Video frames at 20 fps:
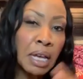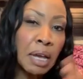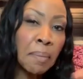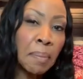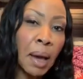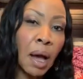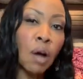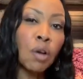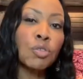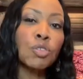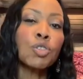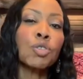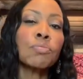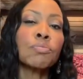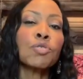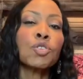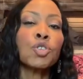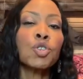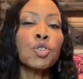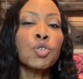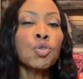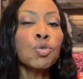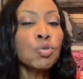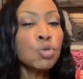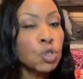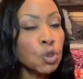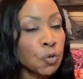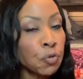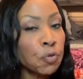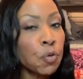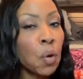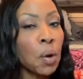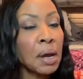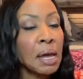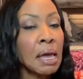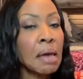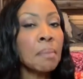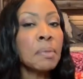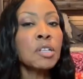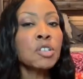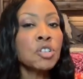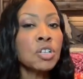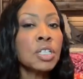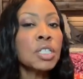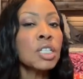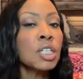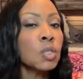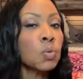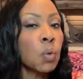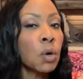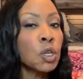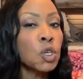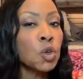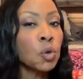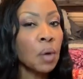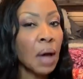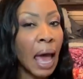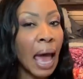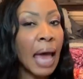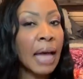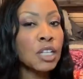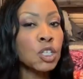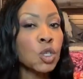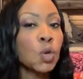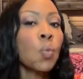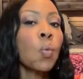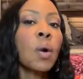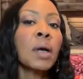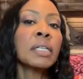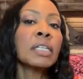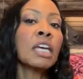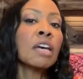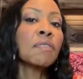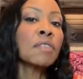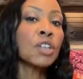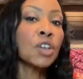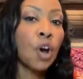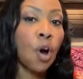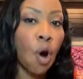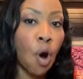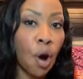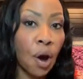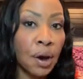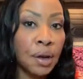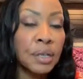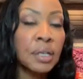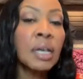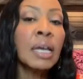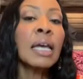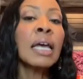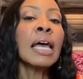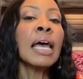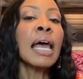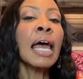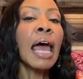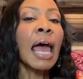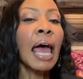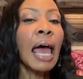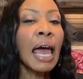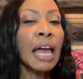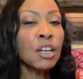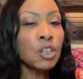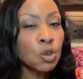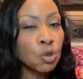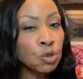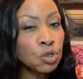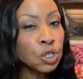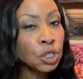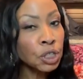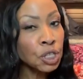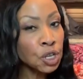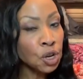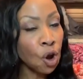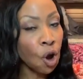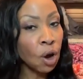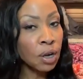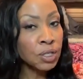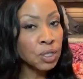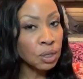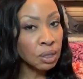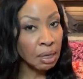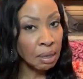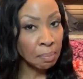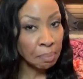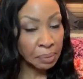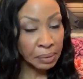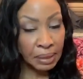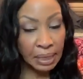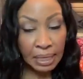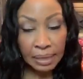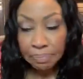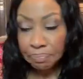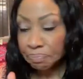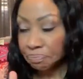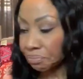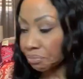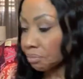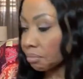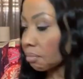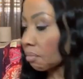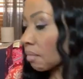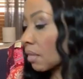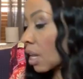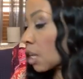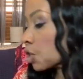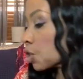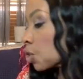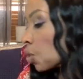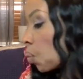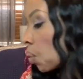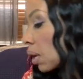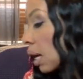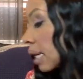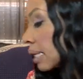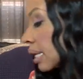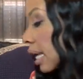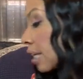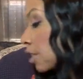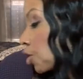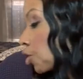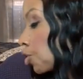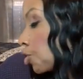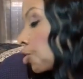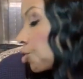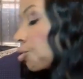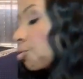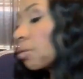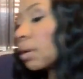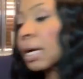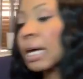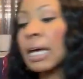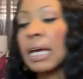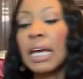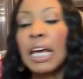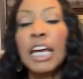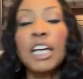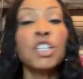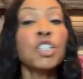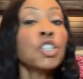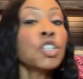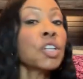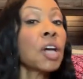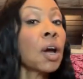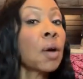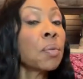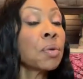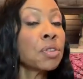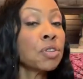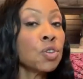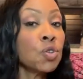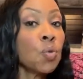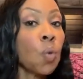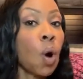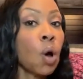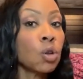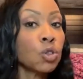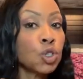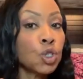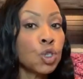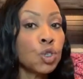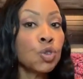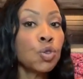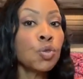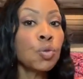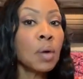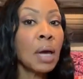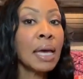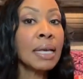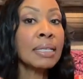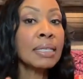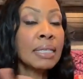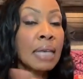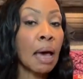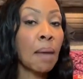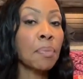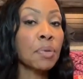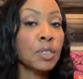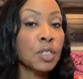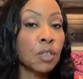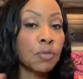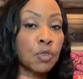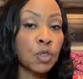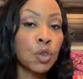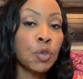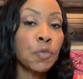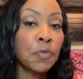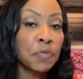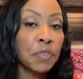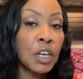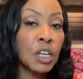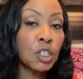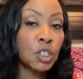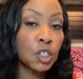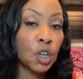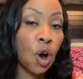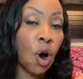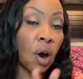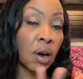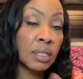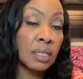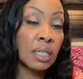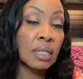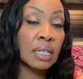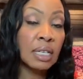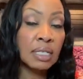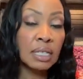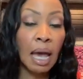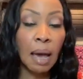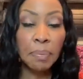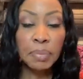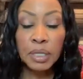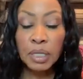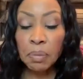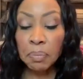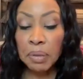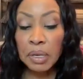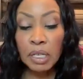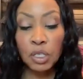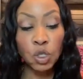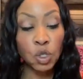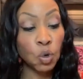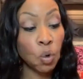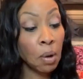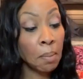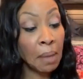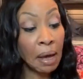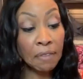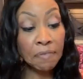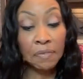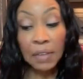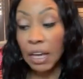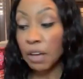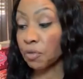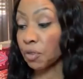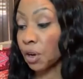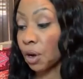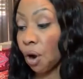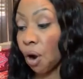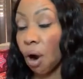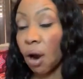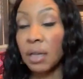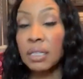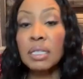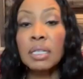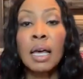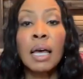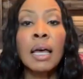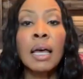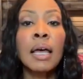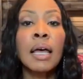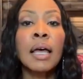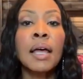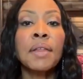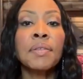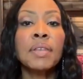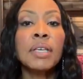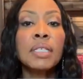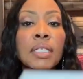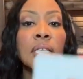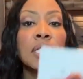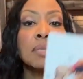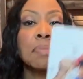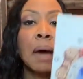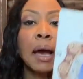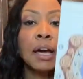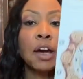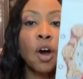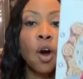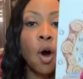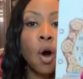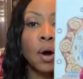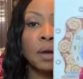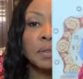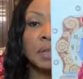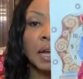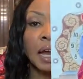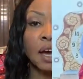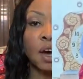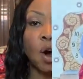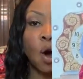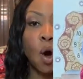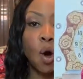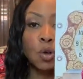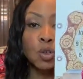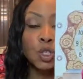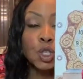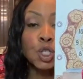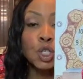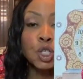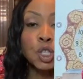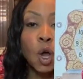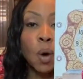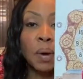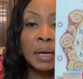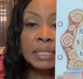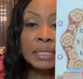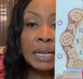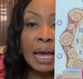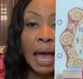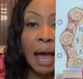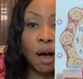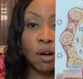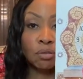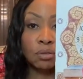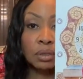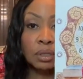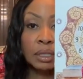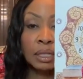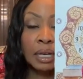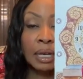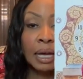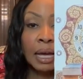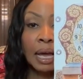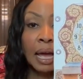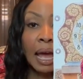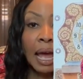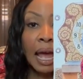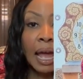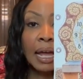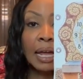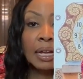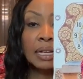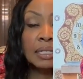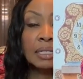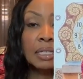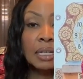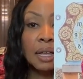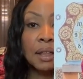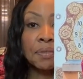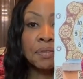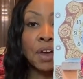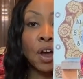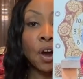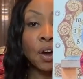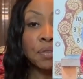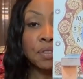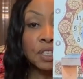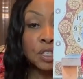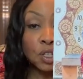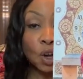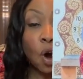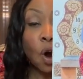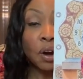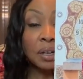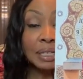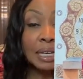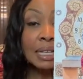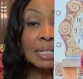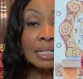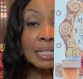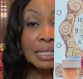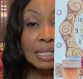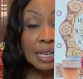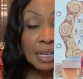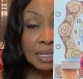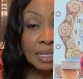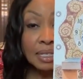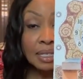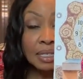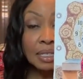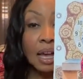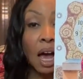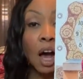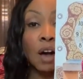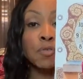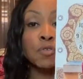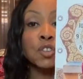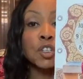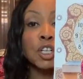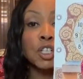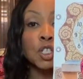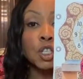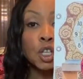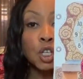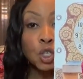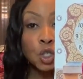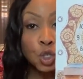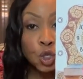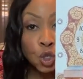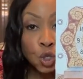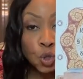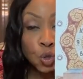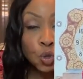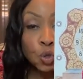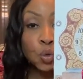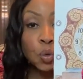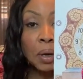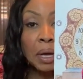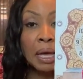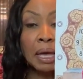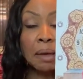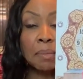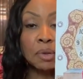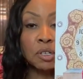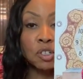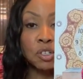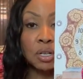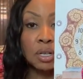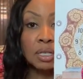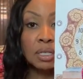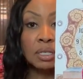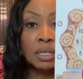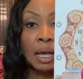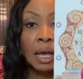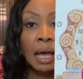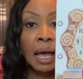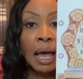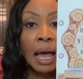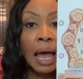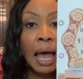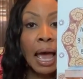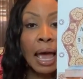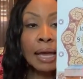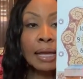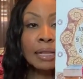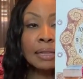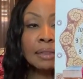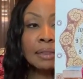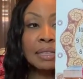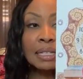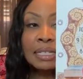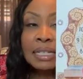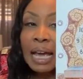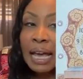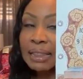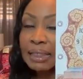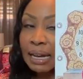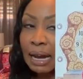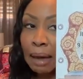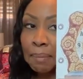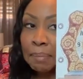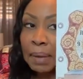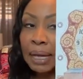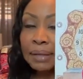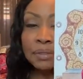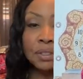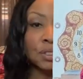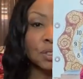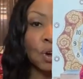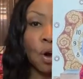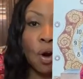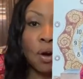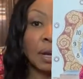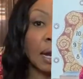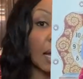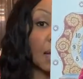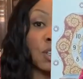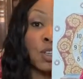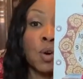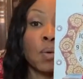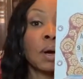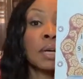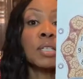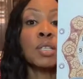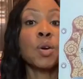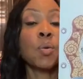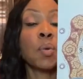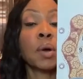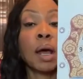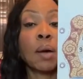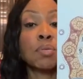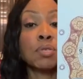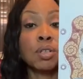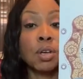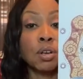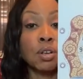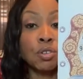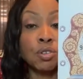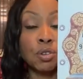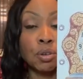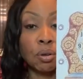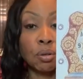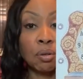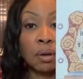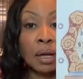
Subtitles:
about 2 to 4 images is what you'll add to one given card. And usually cards are complete. So what I'd like to do is share with you all 2 examples of 2 finished cards. And these happen to be 2 of my favorite cards. This is my card that I call Slowing Down. And this card consists of just 2 images. And the day that I made this card, I had no idea what I was going to do.